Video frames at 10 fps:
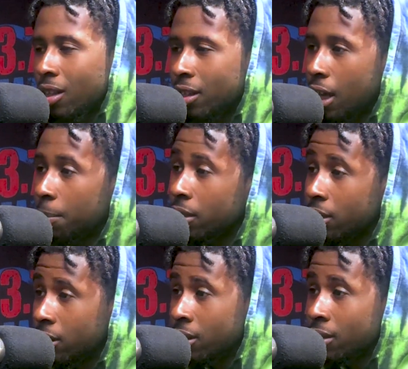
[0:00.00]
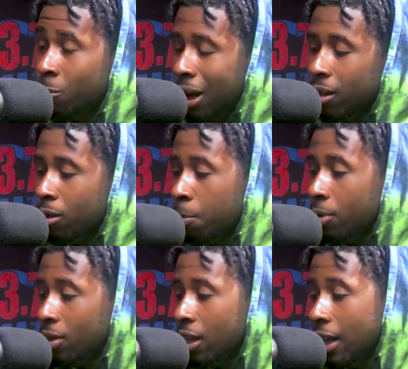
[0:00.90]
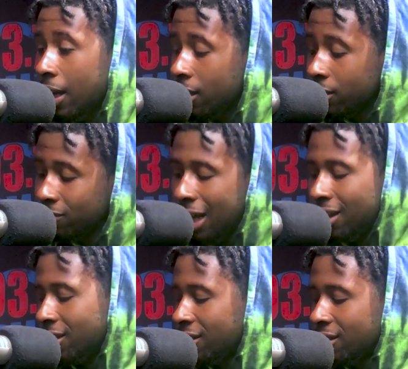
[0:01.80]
little neighborhood right on the borderline of like